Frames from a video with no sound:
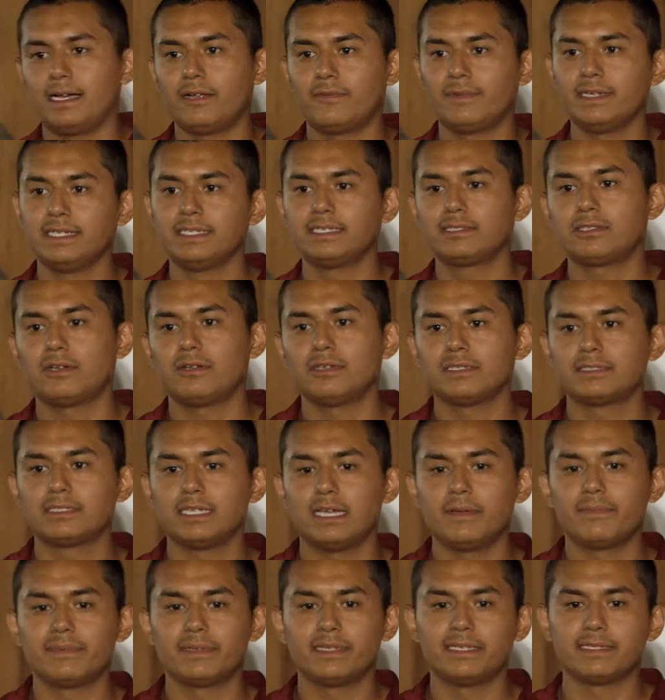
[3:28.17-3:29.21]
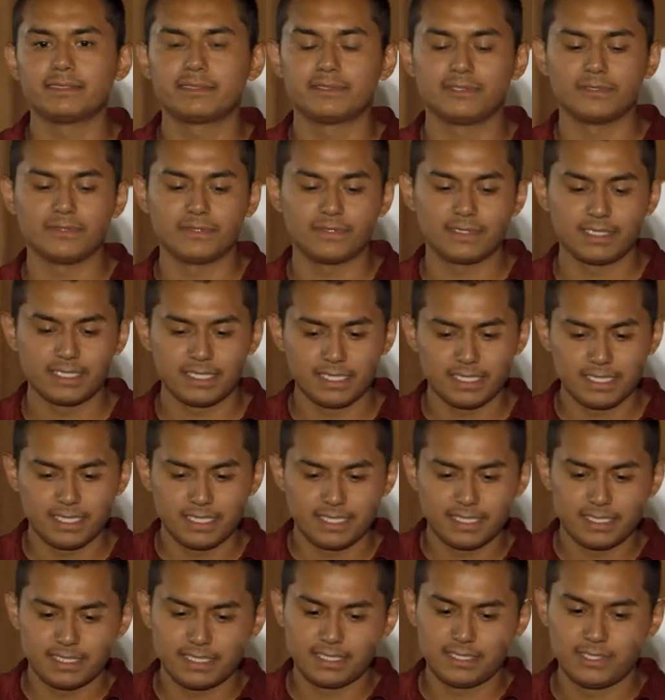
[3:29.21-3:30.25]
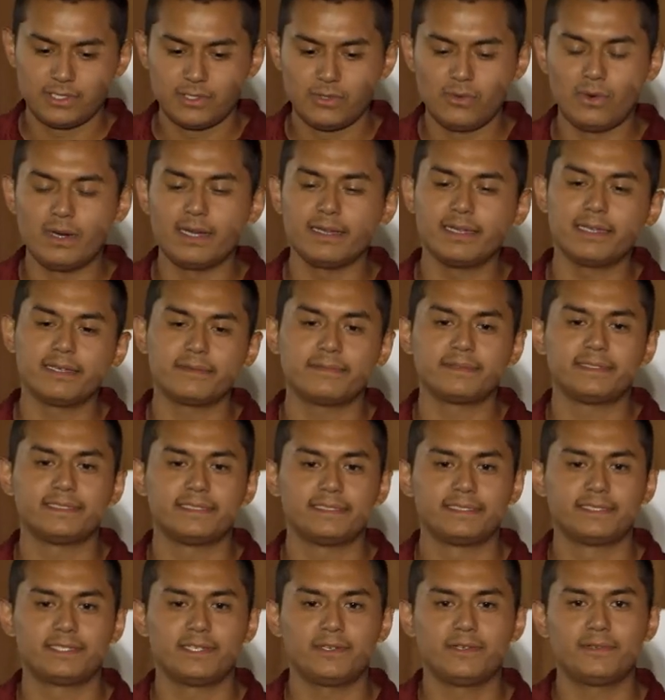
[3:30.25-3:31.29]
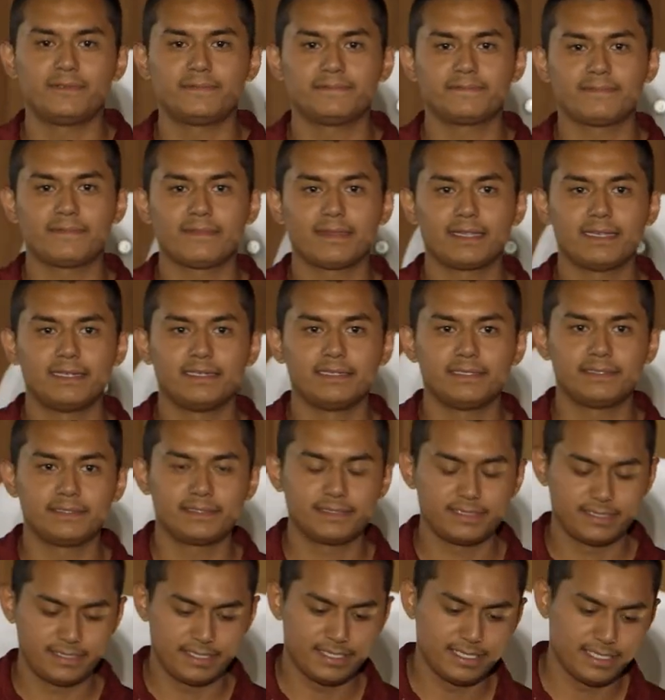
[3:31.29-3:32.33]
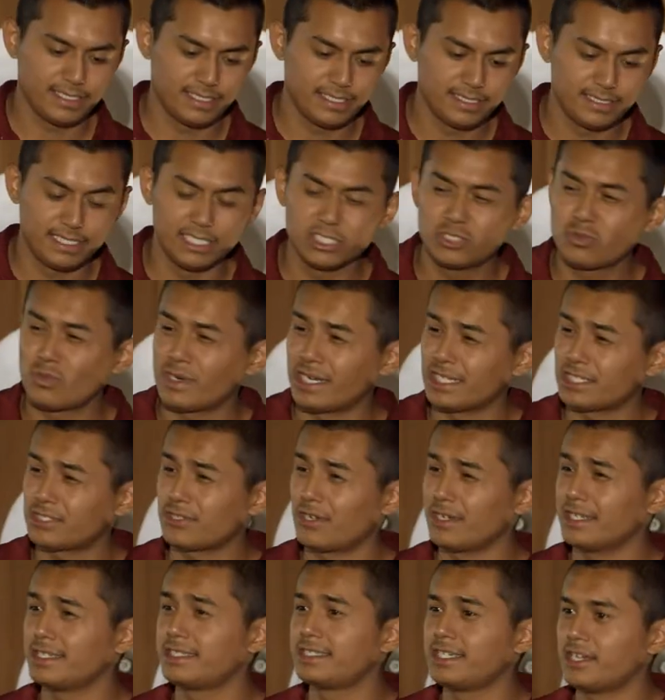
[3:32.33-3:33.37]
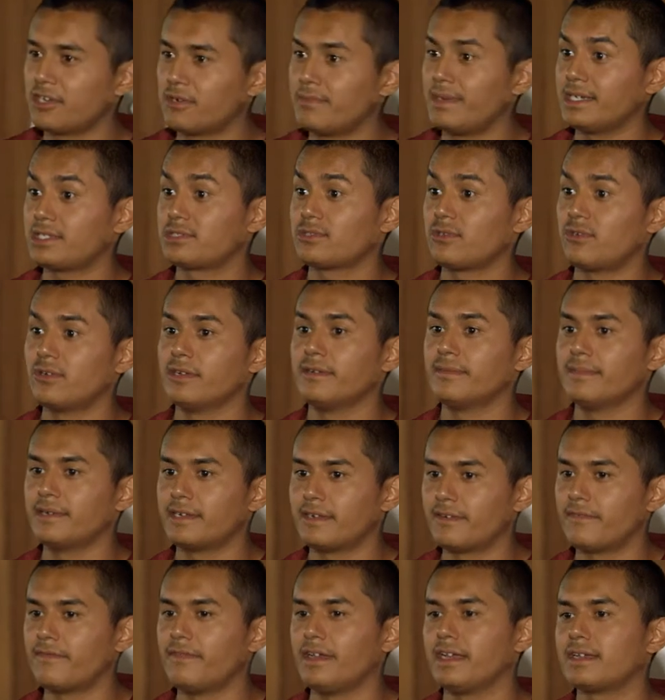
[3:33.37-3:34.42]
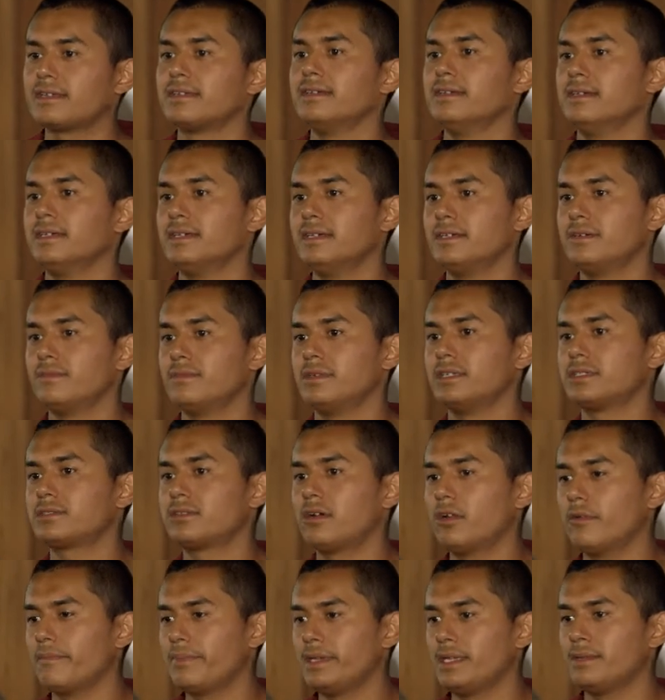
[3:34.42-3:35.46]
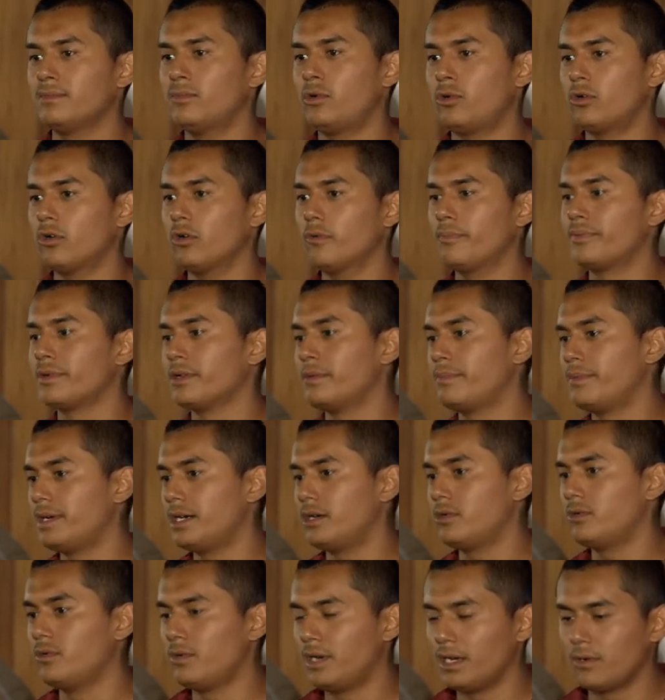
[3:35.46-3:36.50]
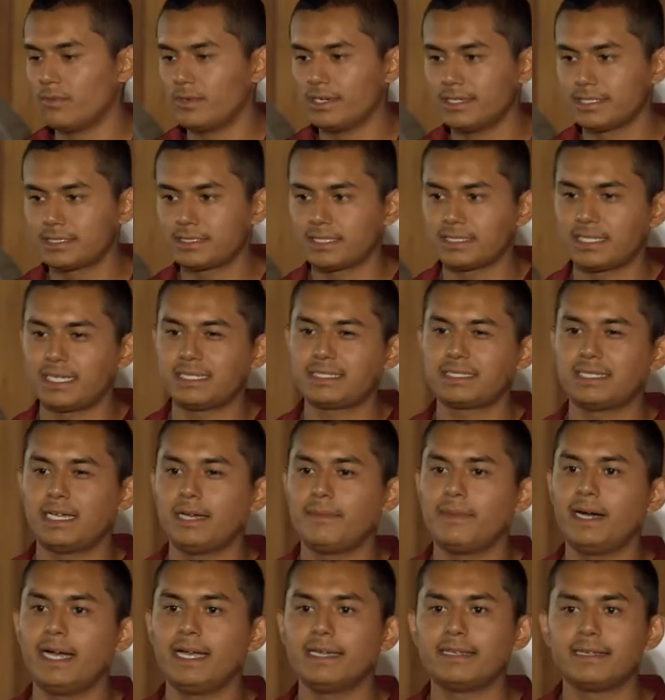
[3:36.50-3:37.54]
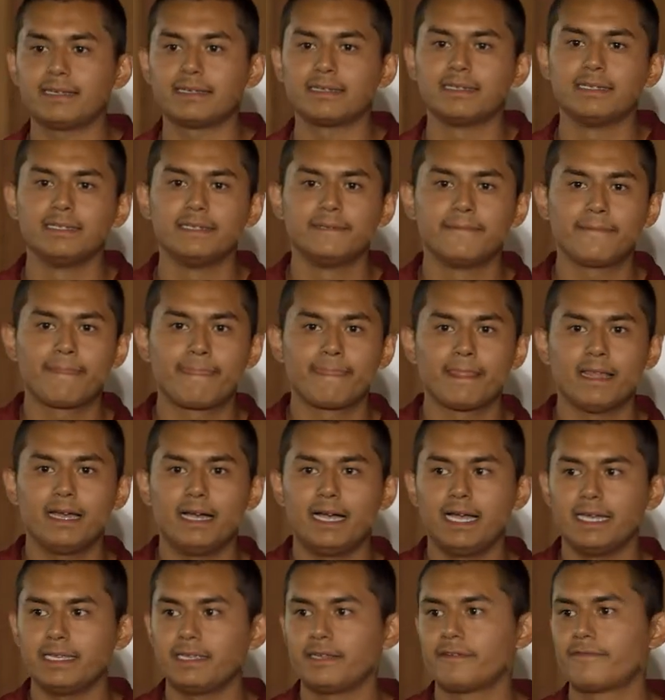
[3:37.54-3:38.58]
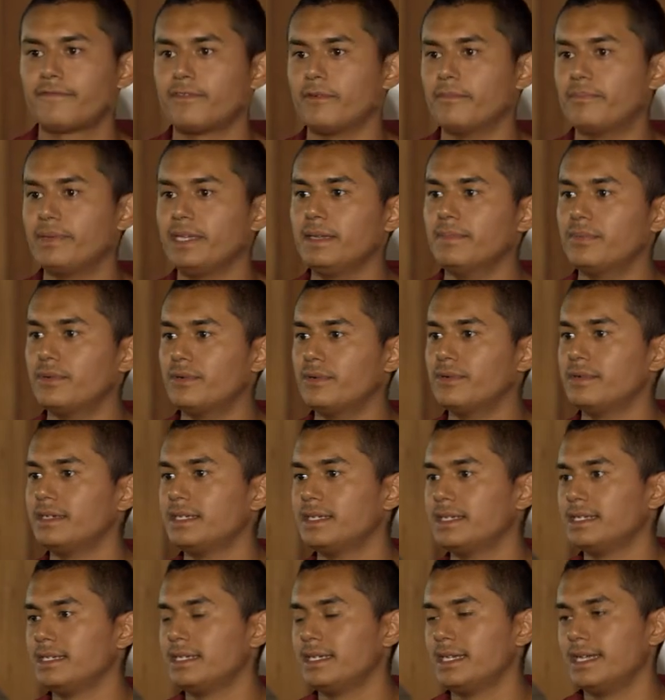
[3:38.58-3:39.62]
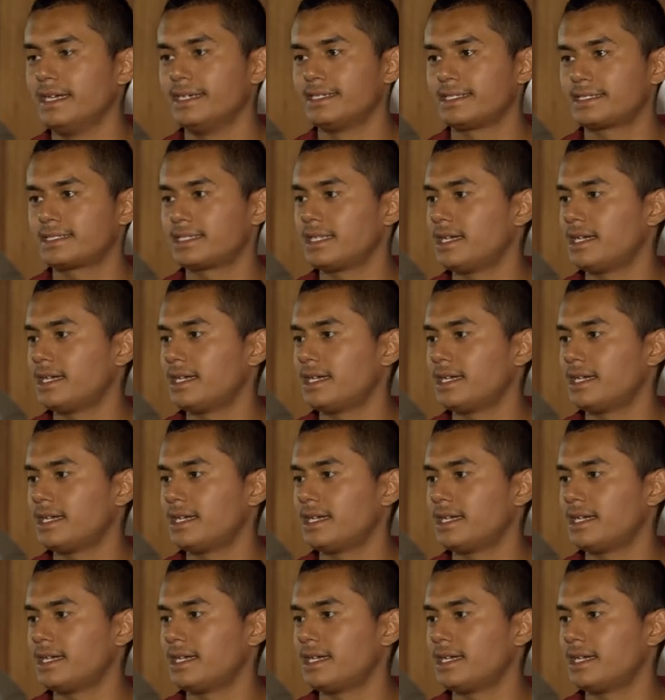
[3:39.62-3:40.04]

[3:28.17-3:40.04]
I really started tapping into who I am. So this is when I started sharing my story, as a matter of fact. When I started being more open about who I was, and I stopped hiding from people and